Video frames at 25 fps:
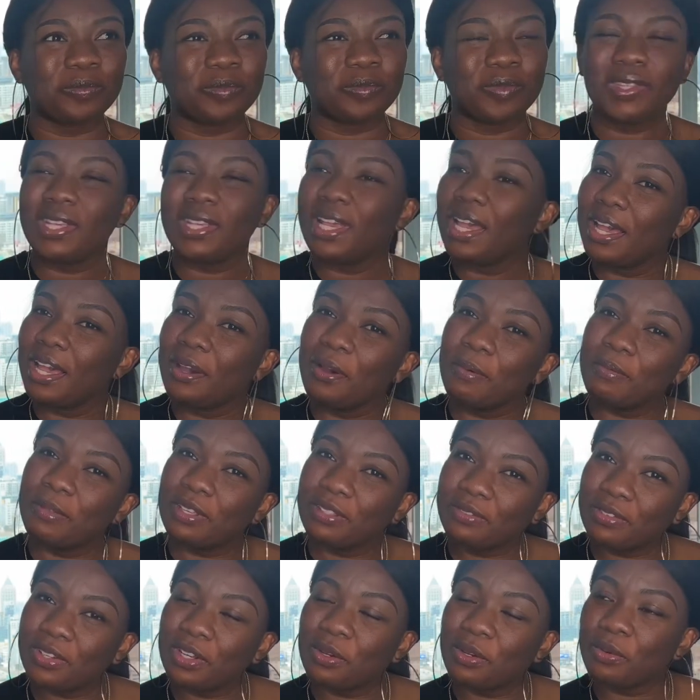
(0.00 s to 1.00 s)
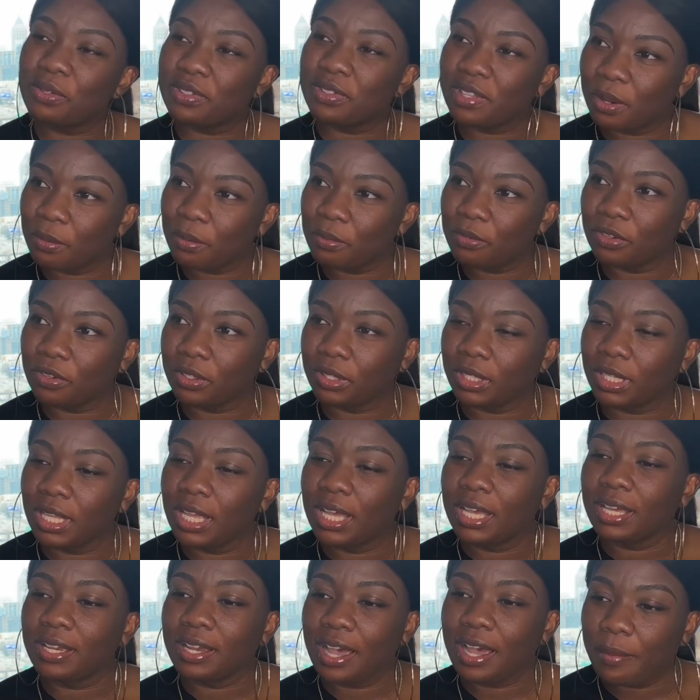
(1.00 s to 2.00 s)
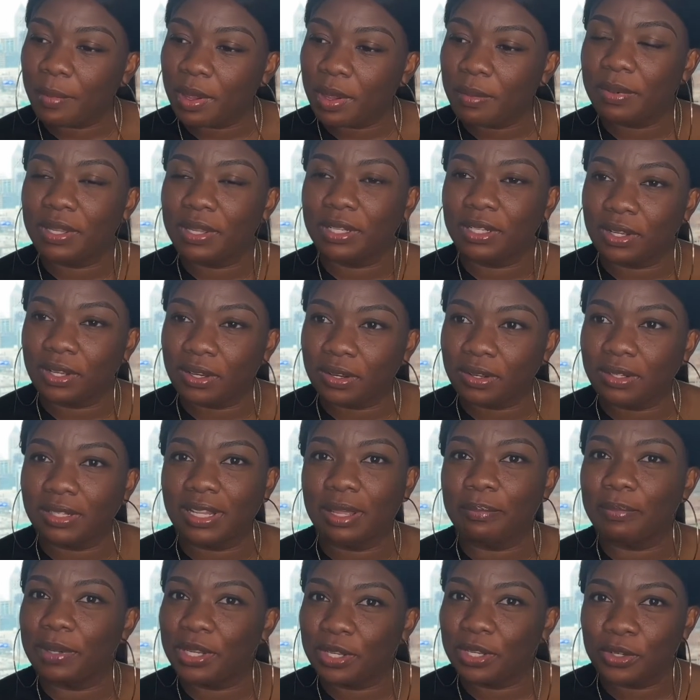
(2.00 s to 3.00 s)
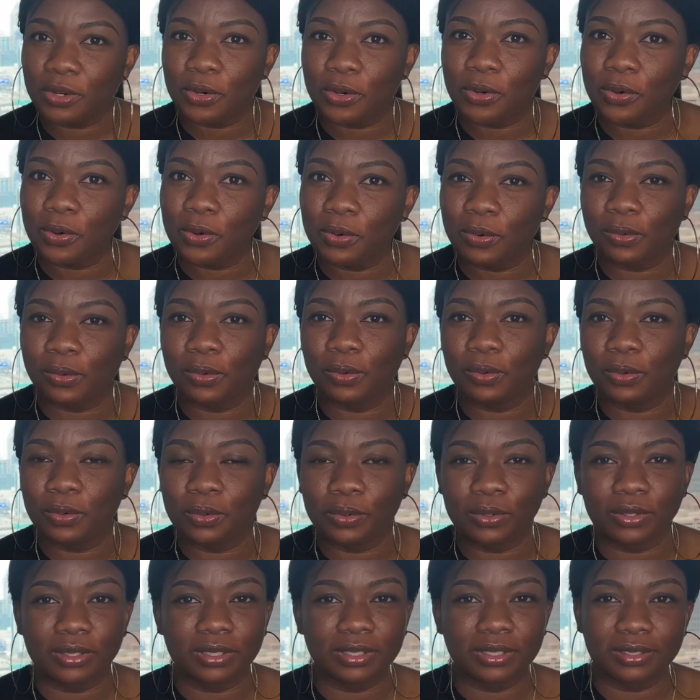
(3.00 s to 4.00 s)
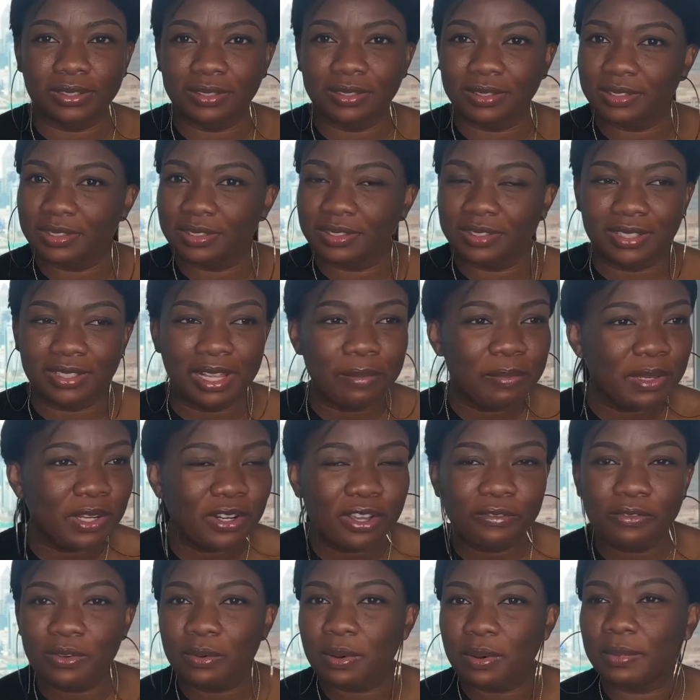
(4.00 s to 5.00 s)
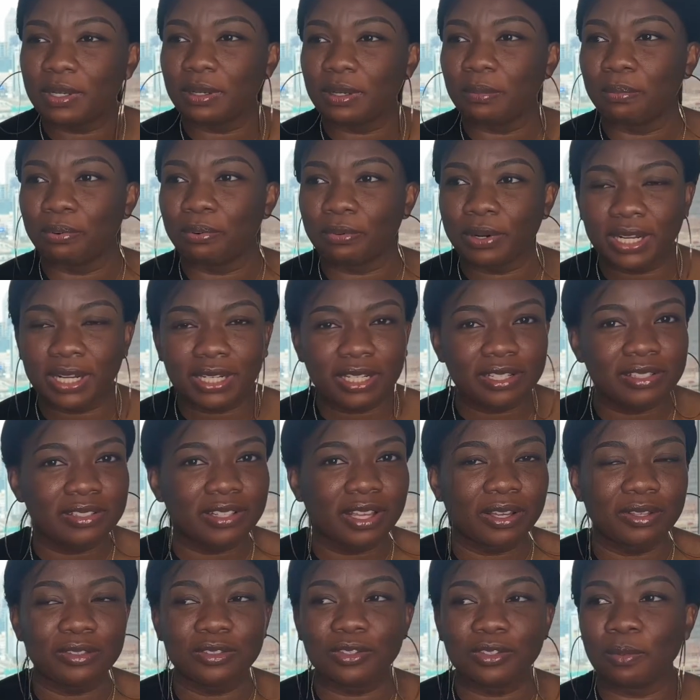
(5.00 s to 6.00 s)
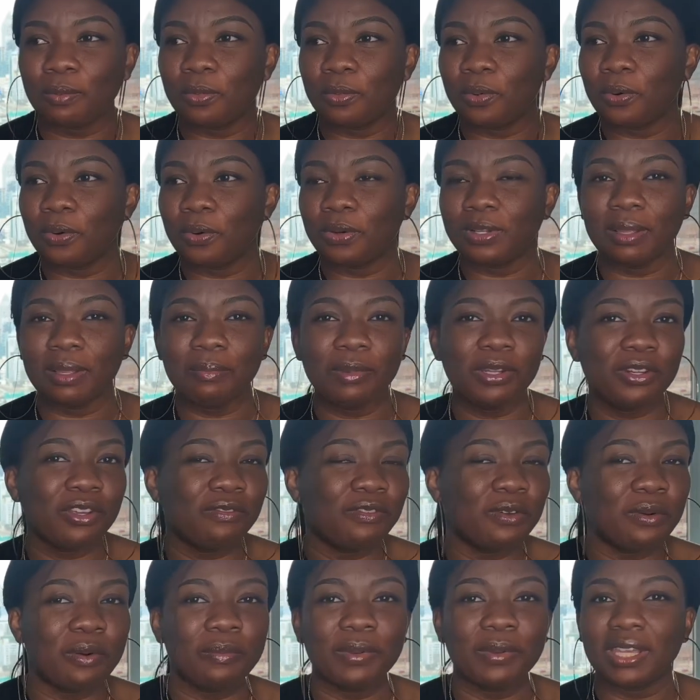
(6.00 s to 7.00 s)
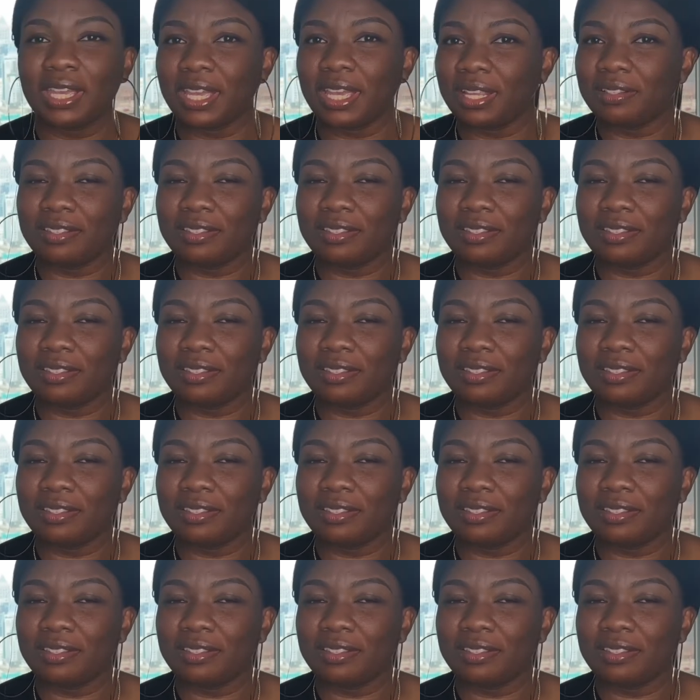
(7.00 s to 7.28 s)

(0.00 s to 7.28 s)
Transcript: Yeah, I hope this video was helpful. Comment below, let me know if you want me to break this down some more. Let me know if you want me to get